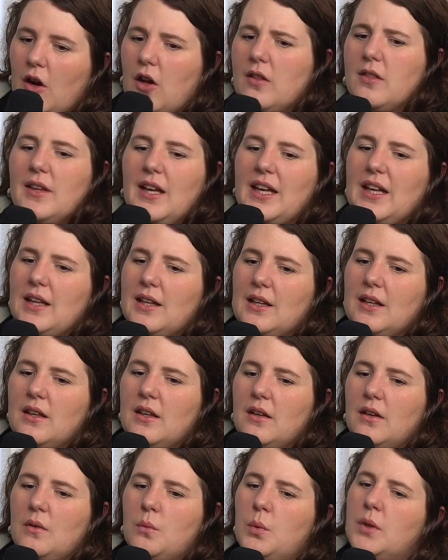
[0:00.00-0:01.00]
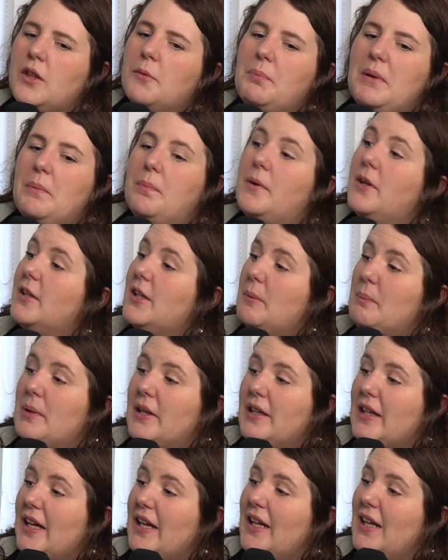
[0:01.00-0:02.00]
or like when the people aren't
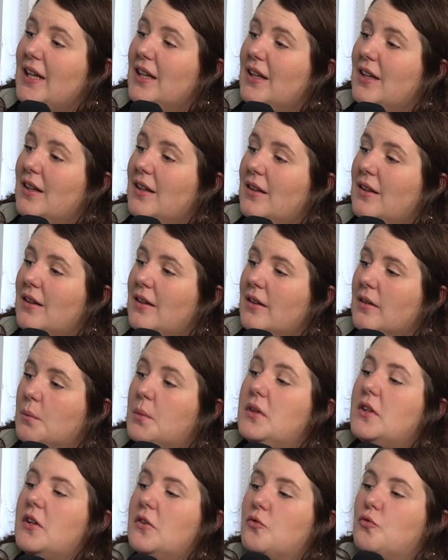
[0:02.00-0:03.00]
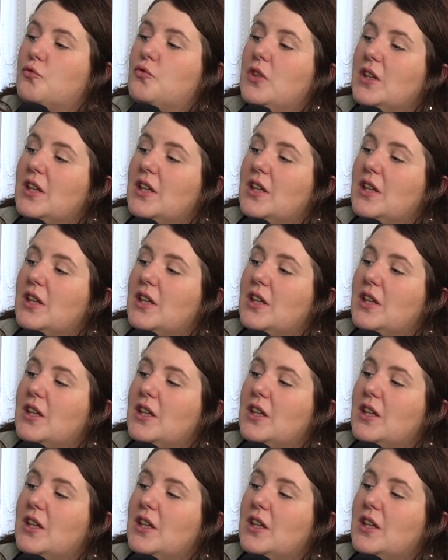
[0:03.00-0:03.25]
polite, when they're